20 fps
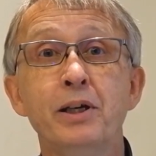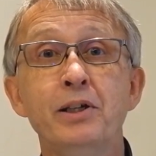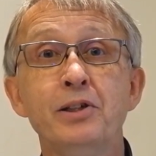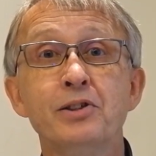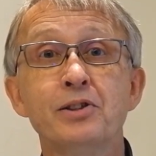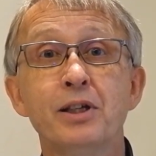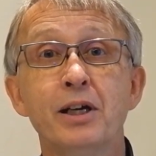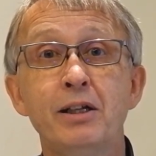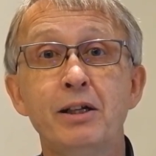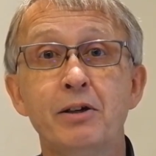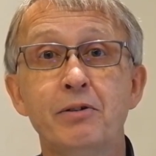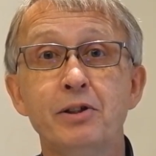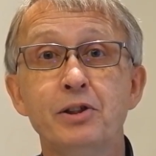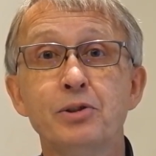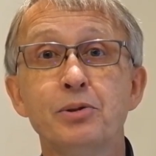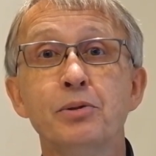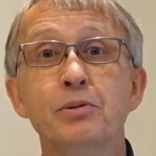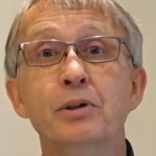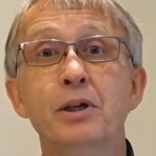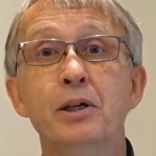paying
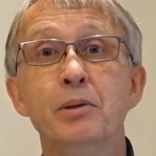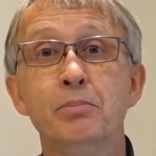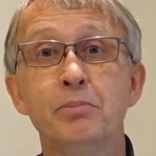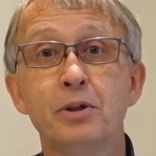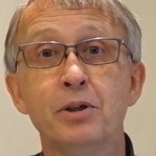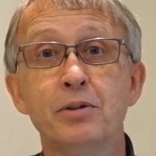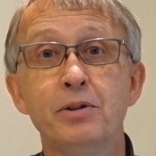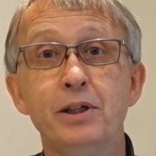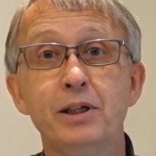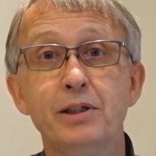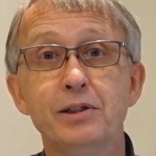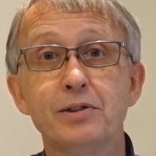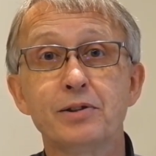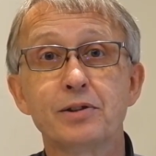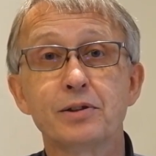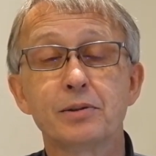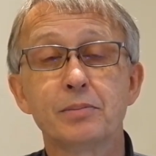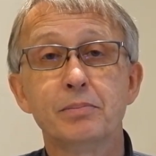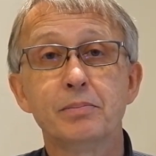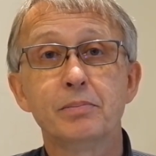salaries to the
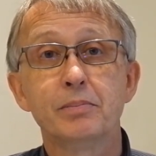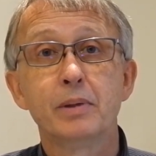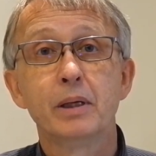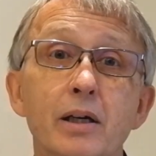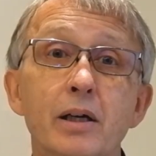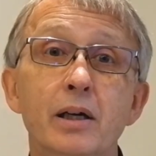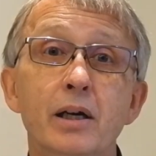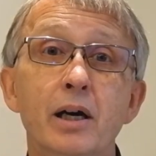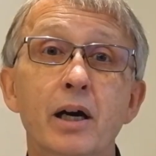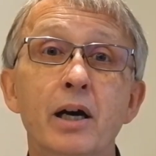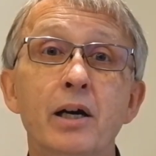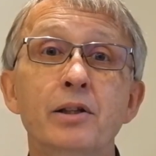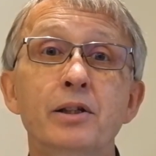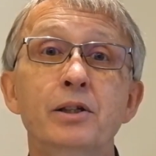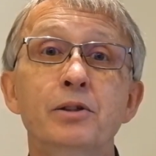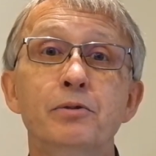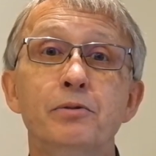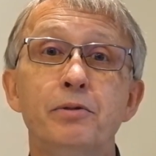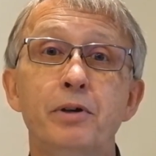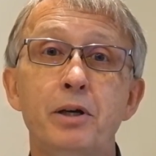employees. And
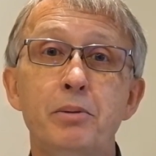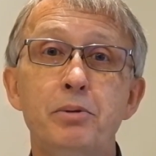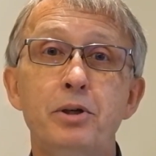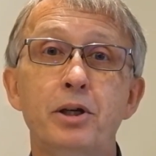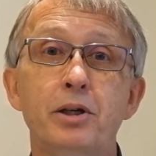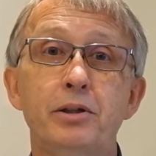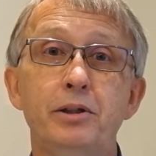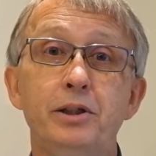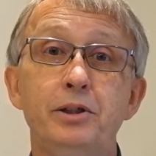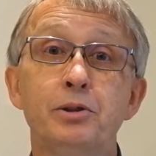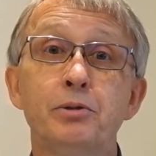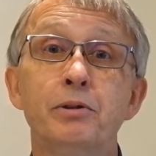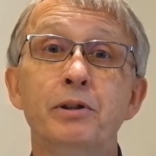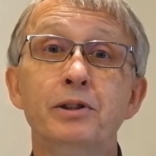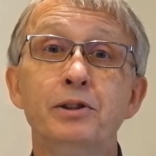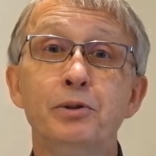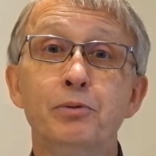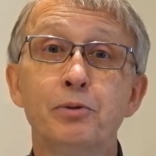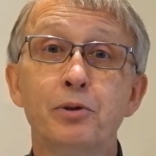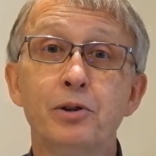in February
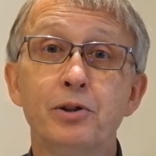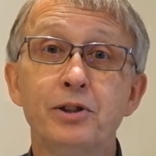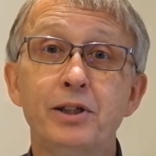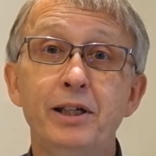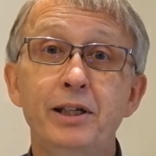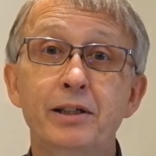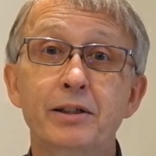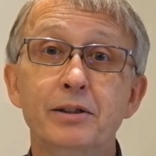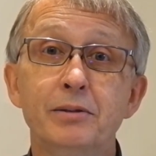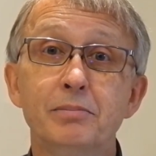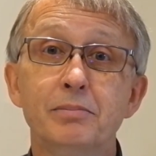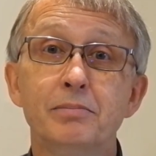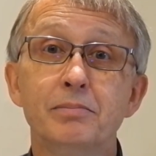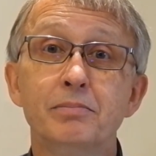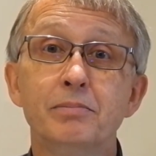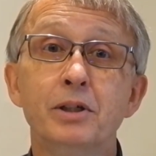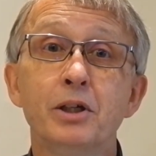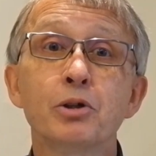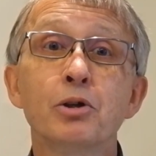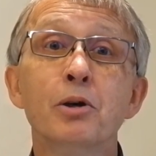2014,
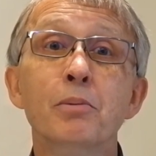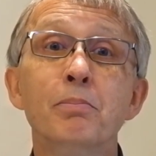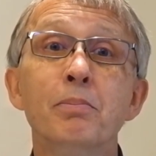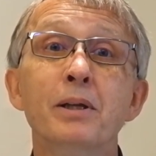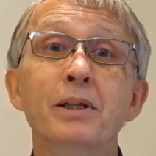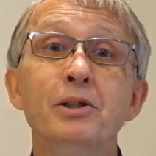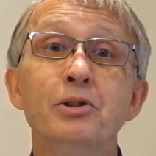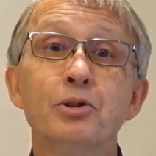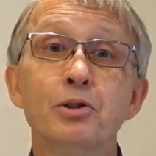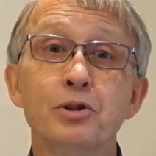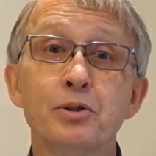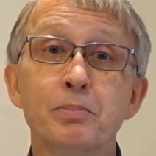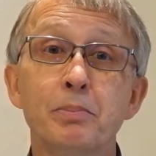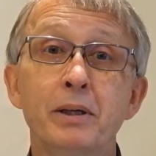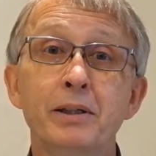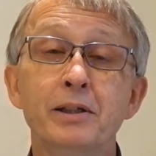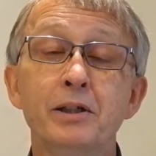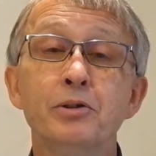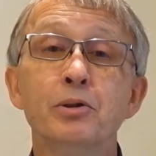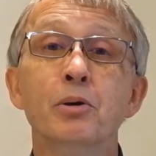the company
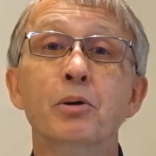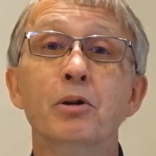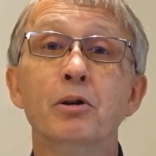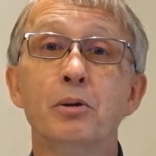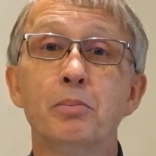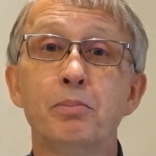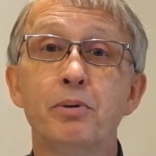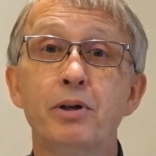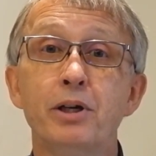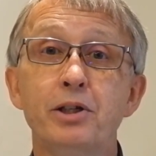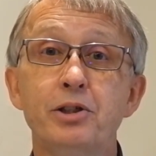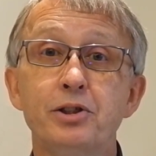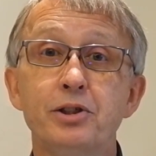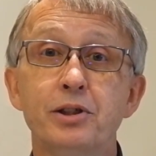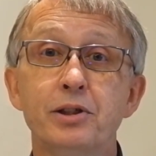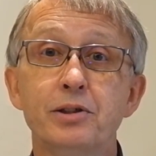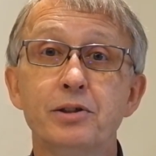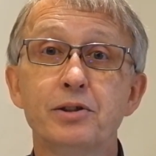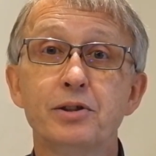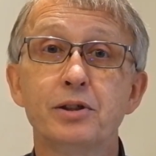suspended all
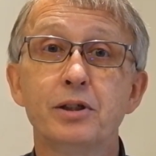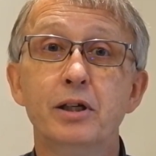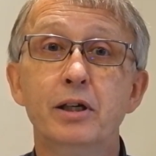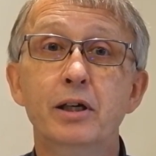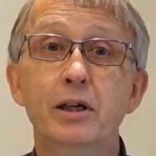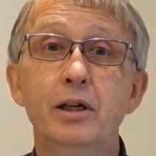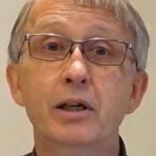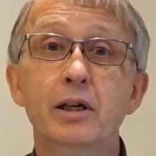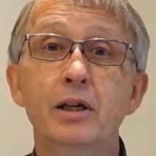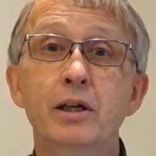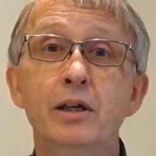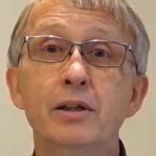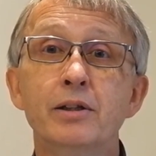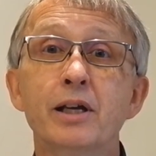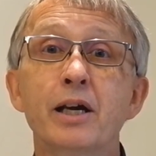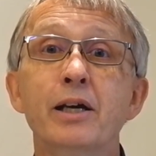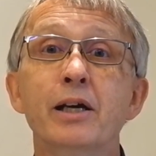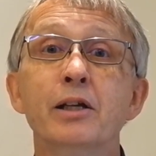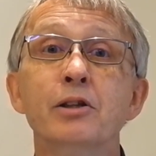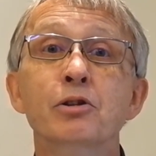operations.
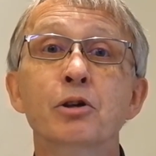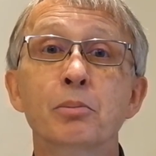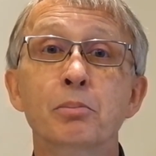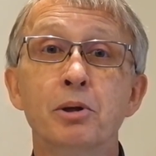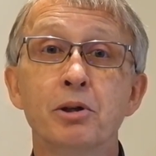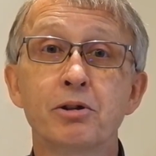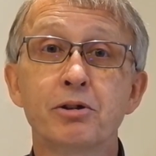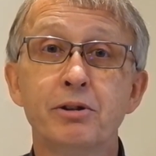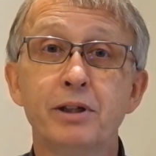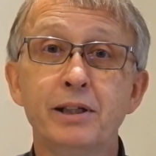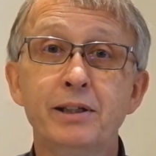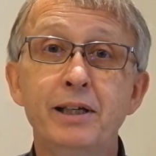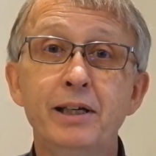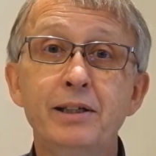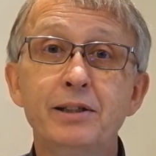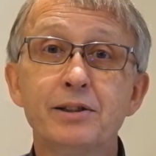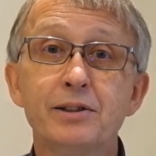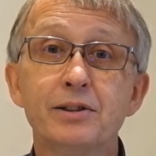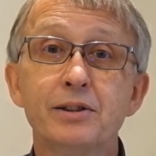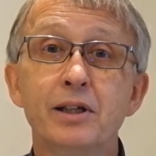They had no more
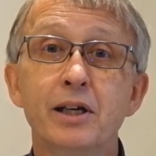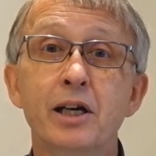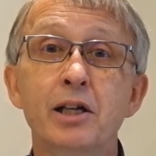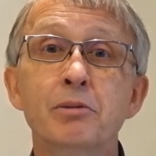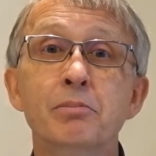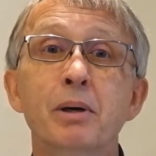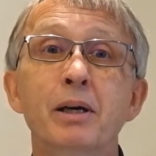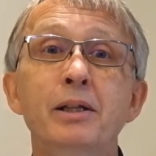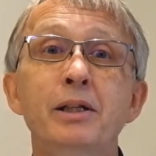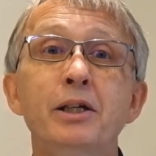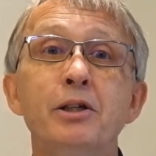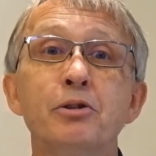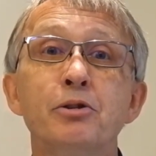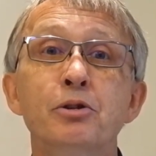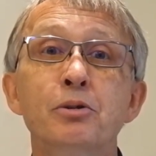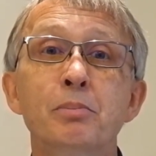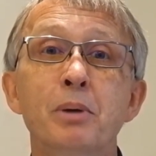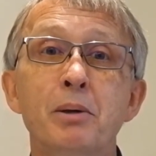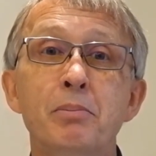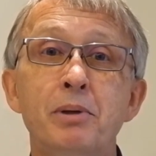credit, and many
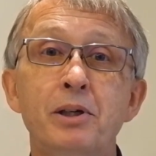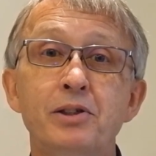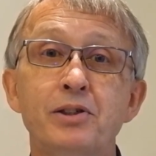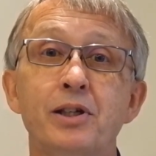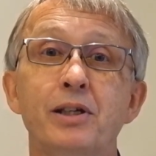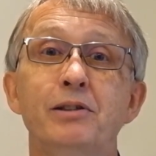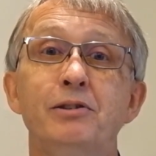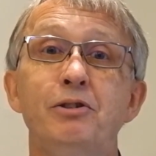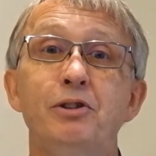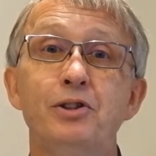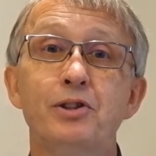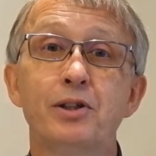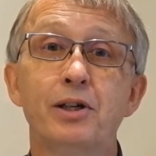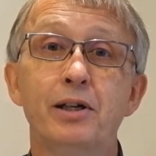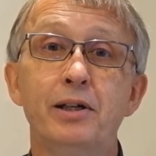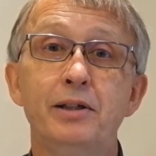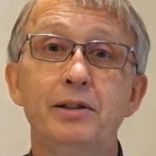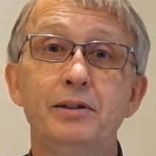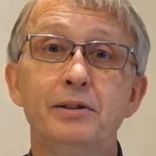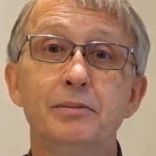crew members had
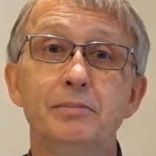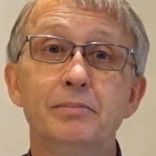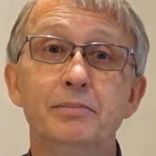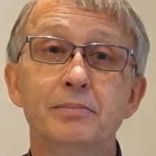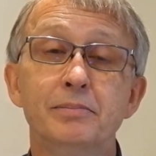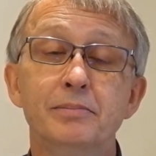resigned.